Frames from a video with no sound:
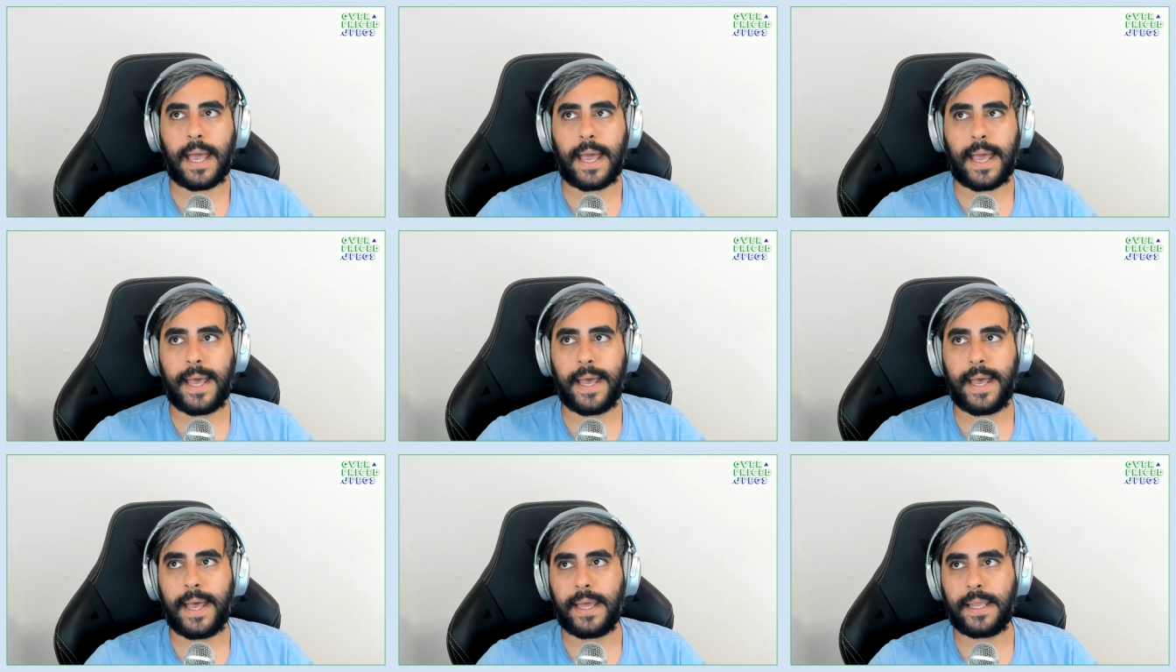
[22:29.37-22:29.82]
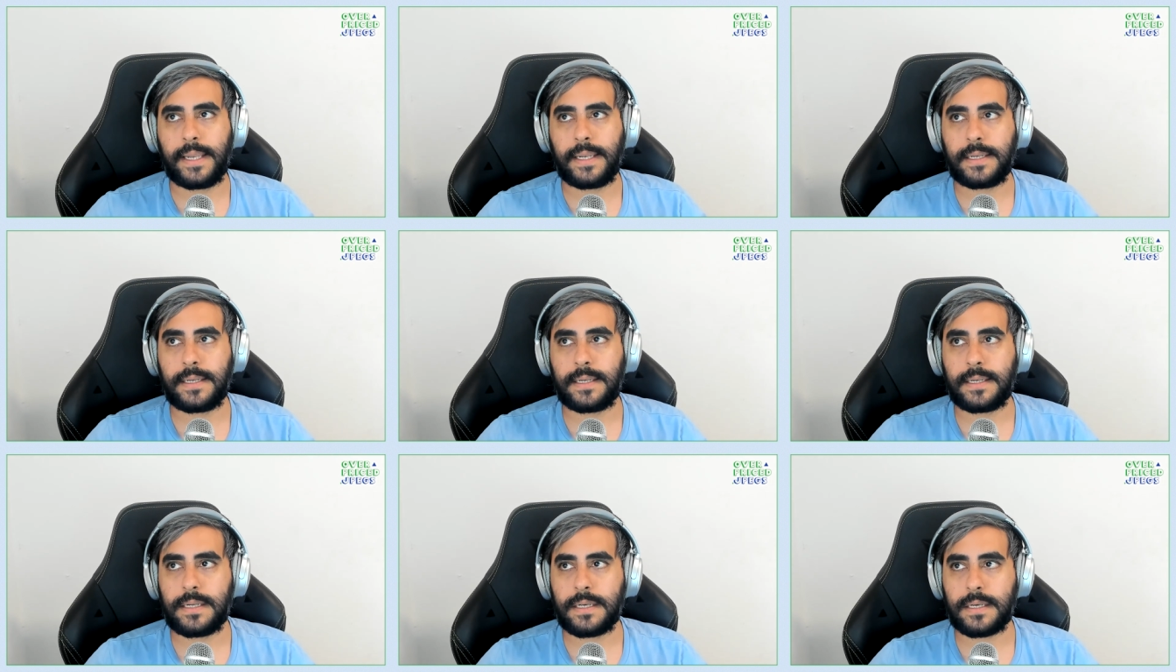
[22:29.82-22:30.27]

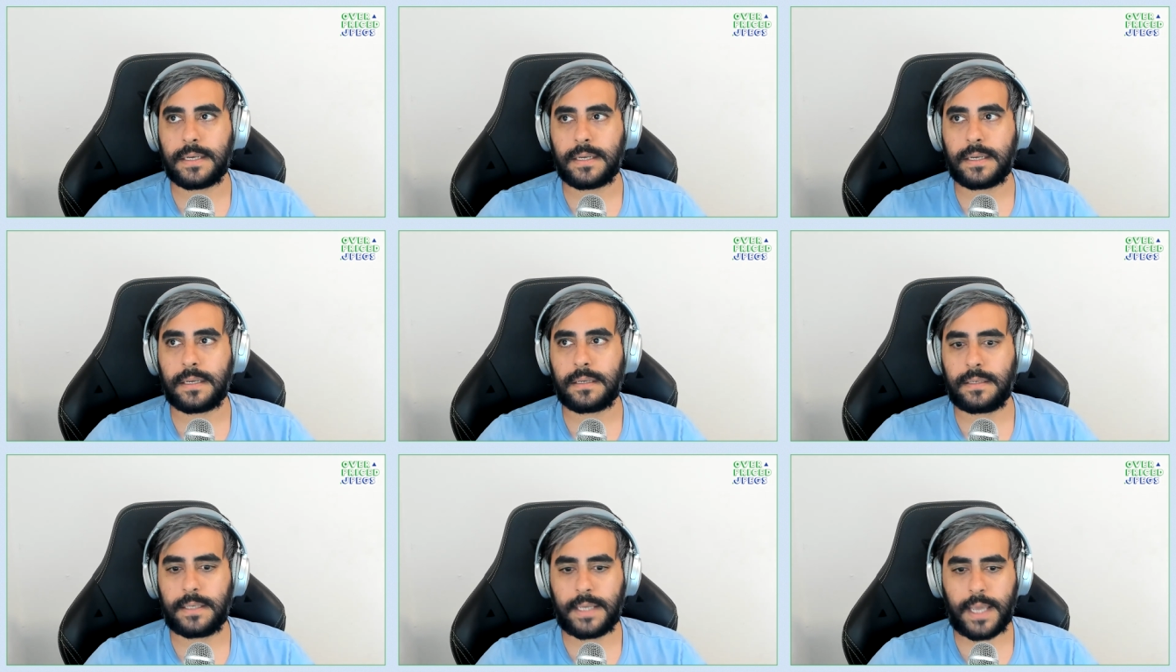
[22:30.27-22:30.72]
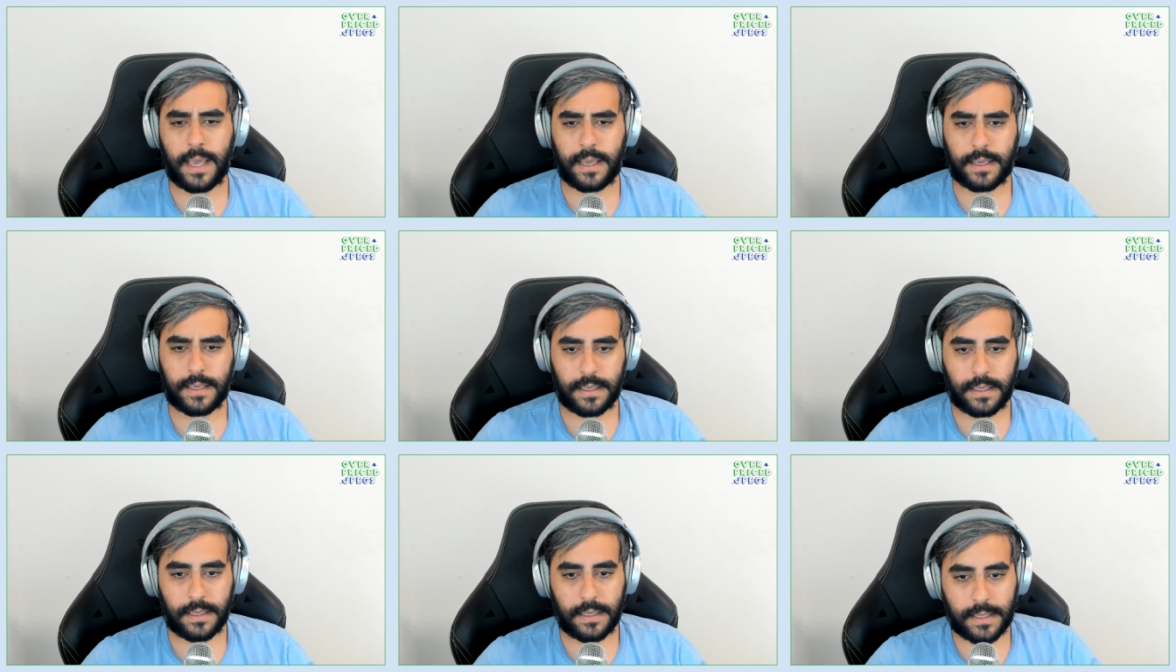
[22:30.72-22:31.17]
and yeah
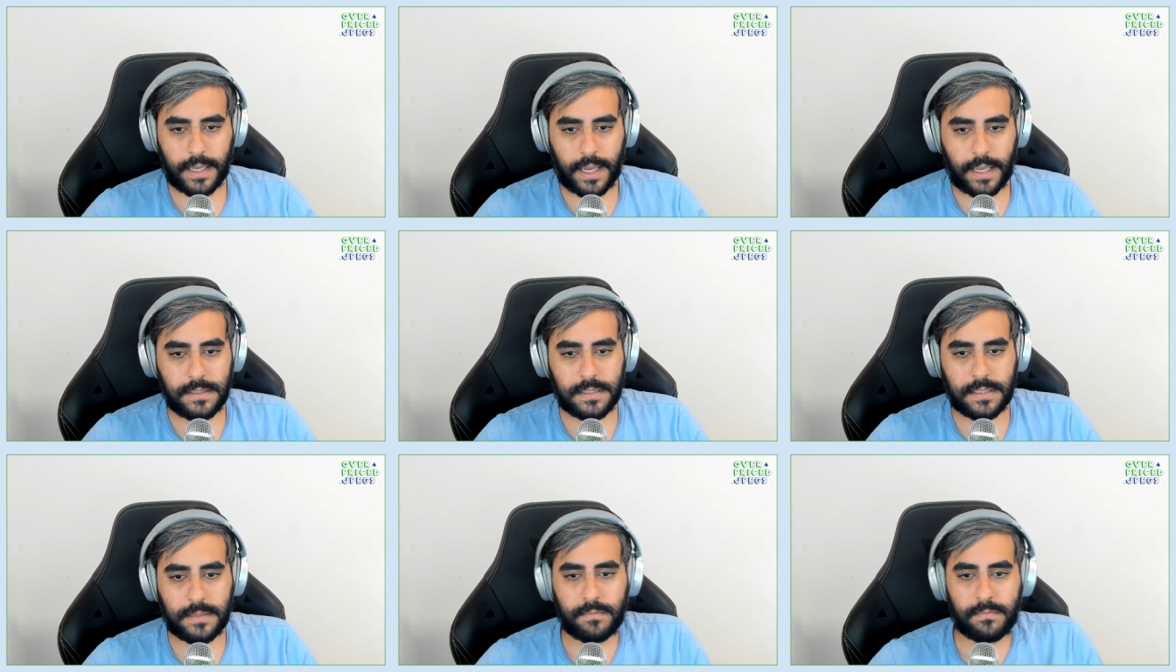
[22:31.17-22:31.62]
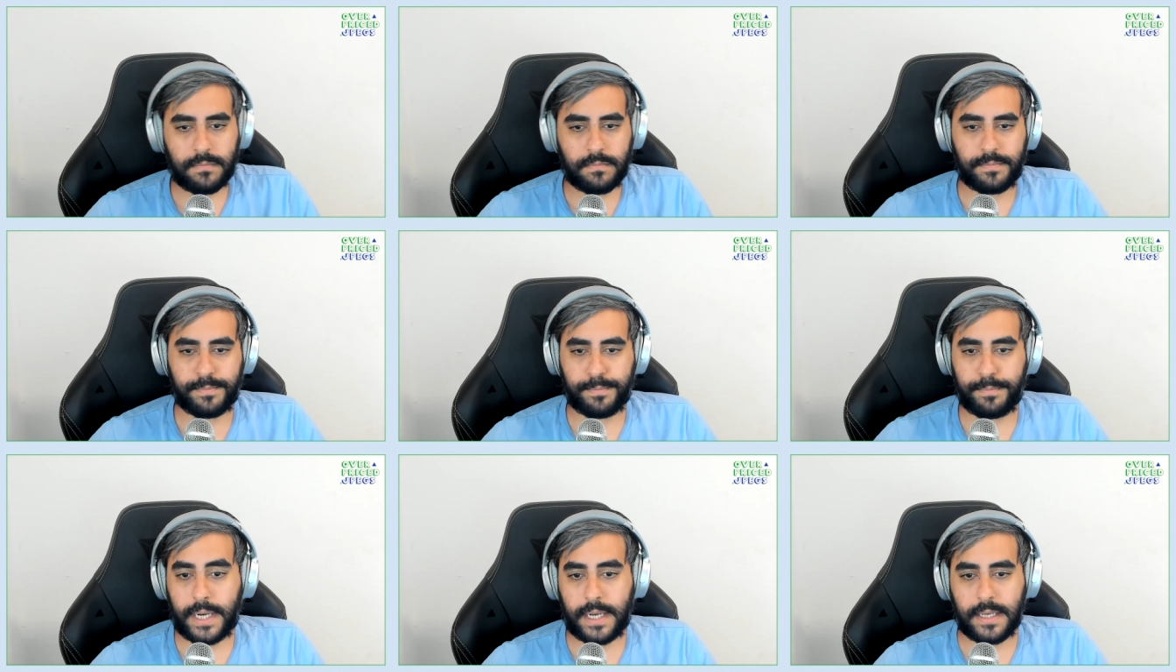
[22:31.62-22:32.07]
it, it gains
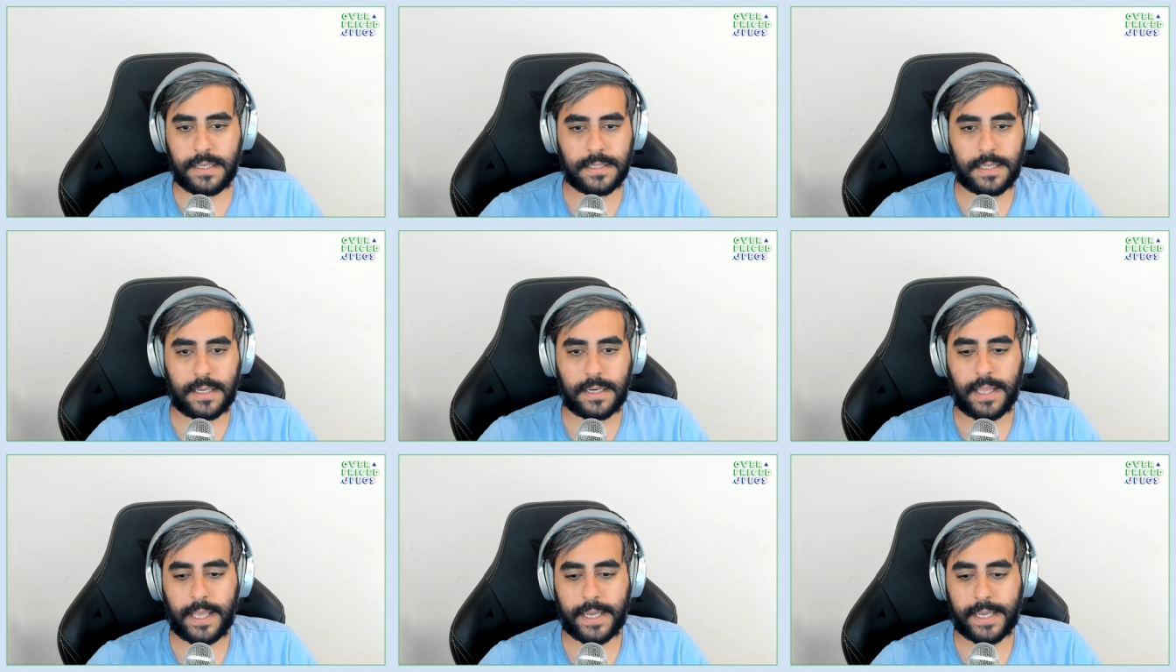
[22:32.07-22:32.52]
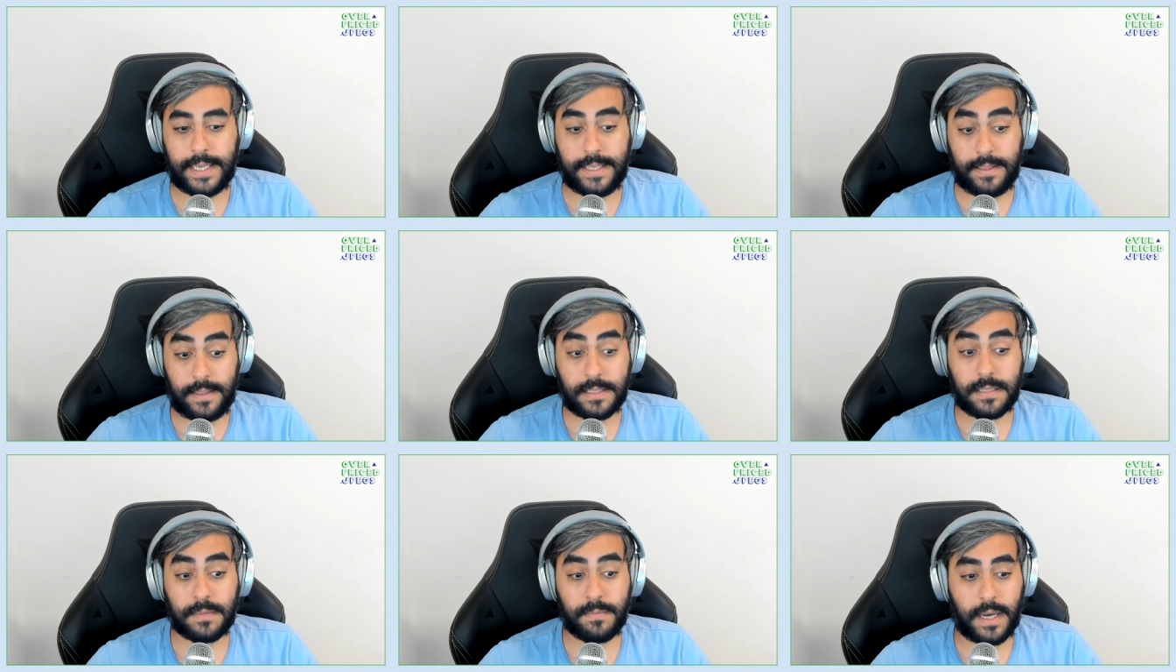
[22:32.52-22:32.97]
some buzz and like
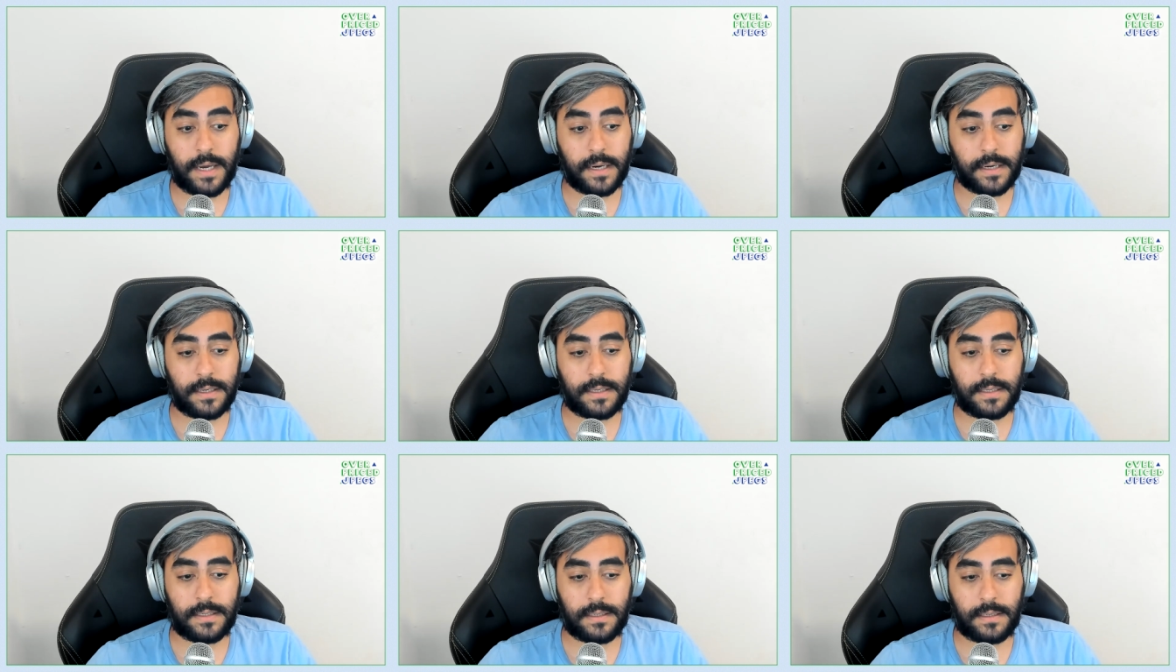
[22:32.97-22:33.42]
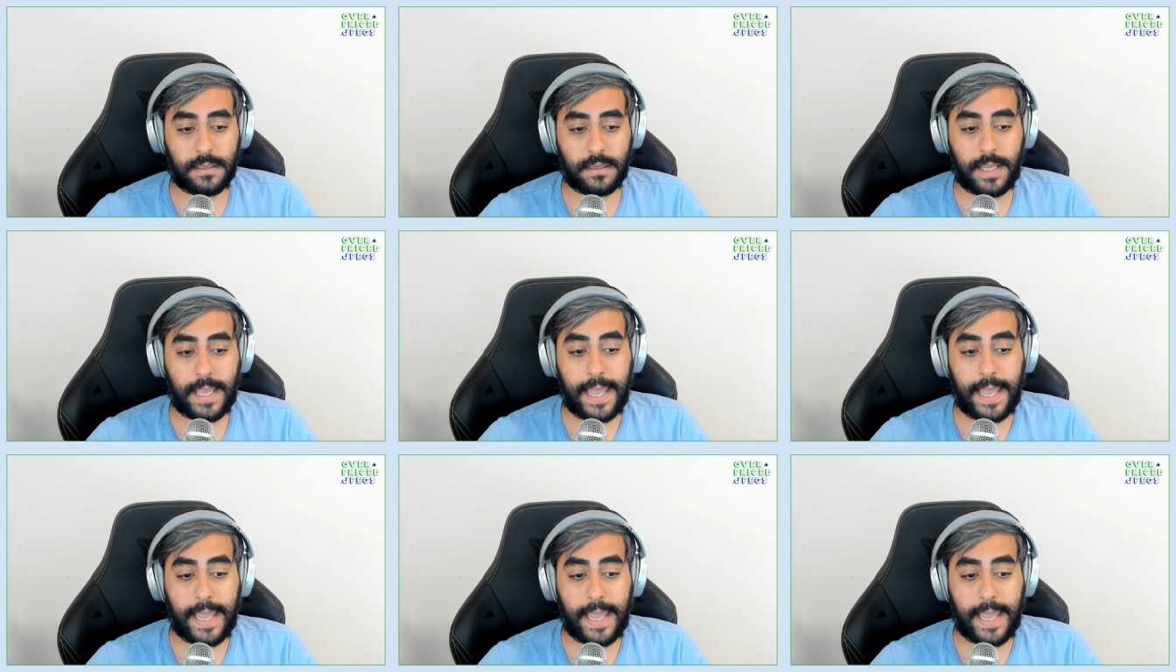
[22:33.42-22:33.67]
in this market